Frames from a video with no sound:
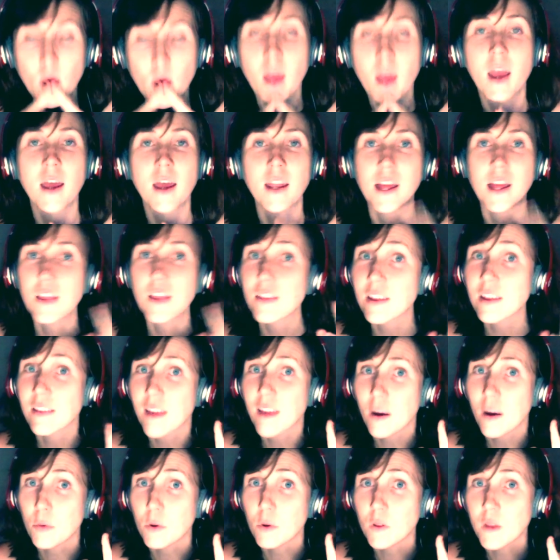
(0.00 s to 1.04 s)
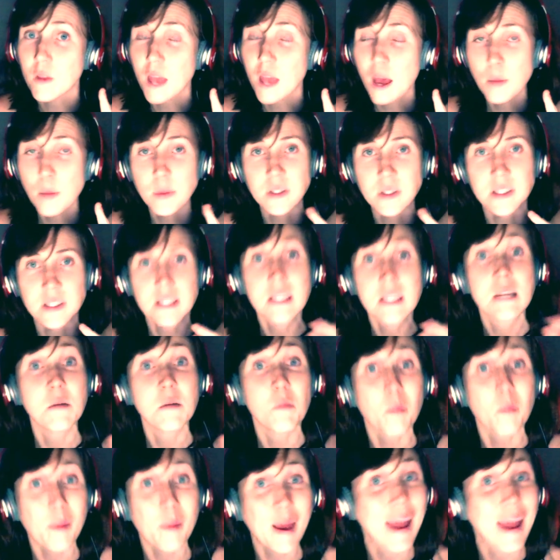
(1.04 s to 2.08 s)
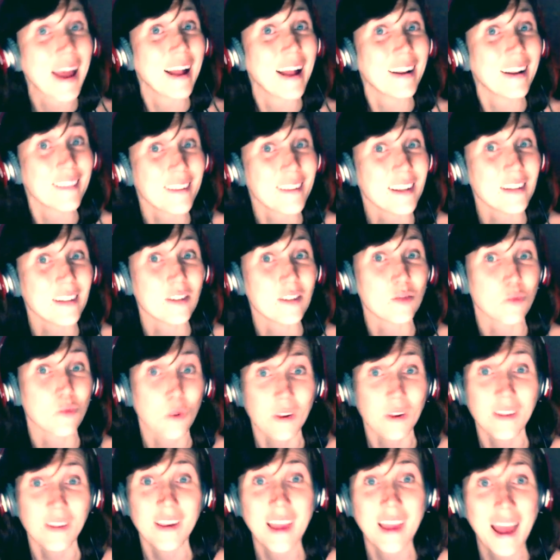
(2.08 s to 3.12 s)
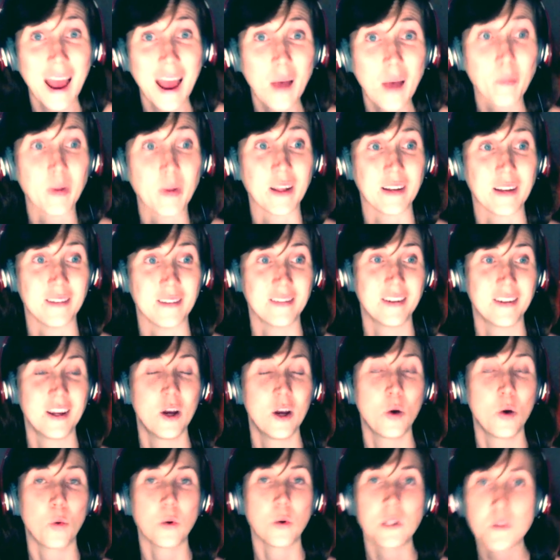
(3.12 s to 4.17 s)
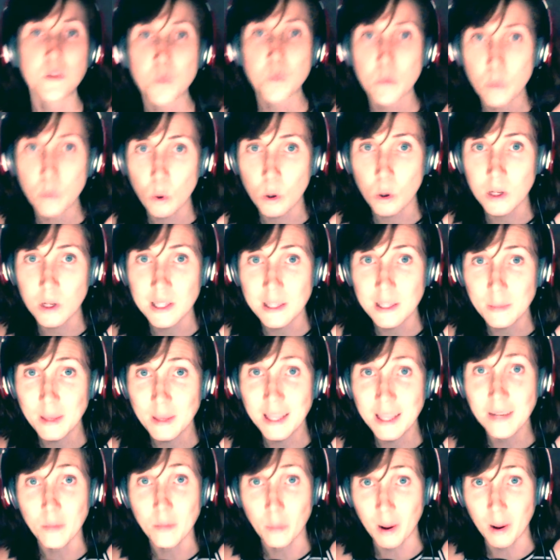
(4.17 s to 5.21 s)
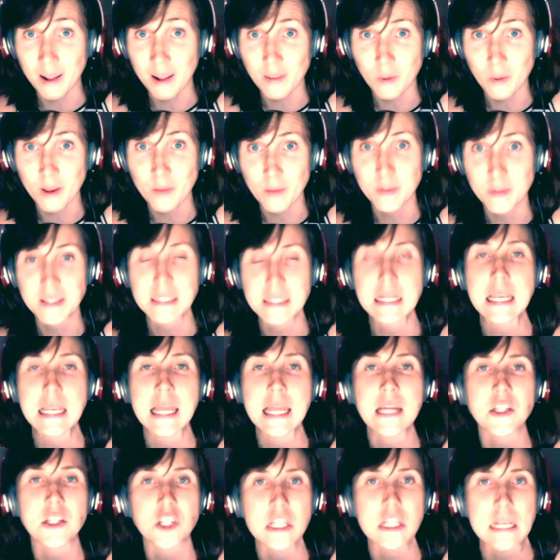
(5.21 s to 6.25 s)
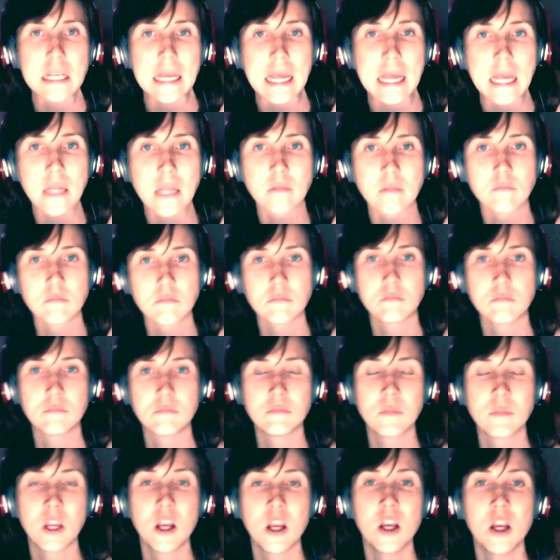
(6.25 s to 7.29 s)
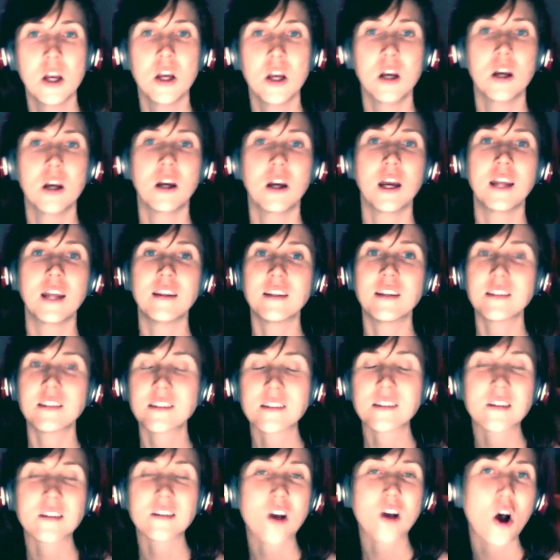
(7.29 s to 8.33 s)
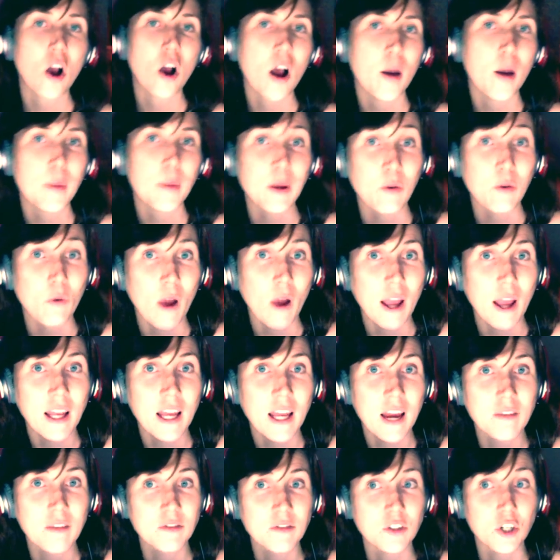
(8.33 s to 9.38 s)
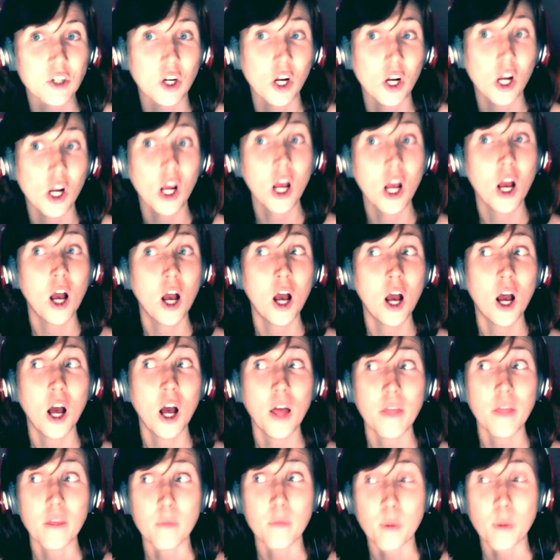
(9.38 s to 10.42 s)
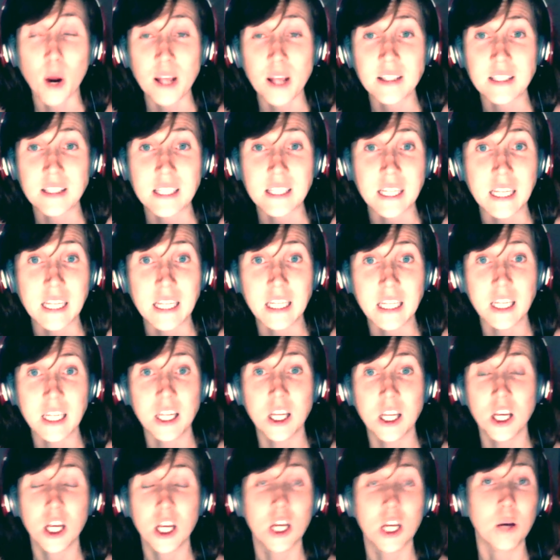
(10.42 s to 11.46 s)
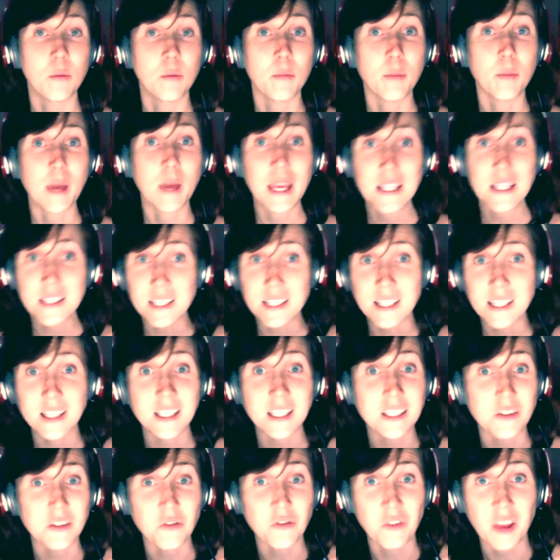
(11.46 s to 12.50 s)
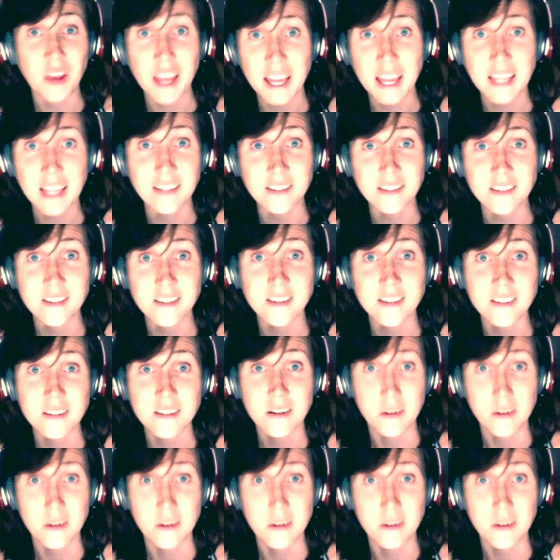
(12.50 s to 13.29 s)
And I think that really happens. Bad things really happen. What does purportedly mean? By the way, it means allegedly. And this is all coming right after the president basically defends,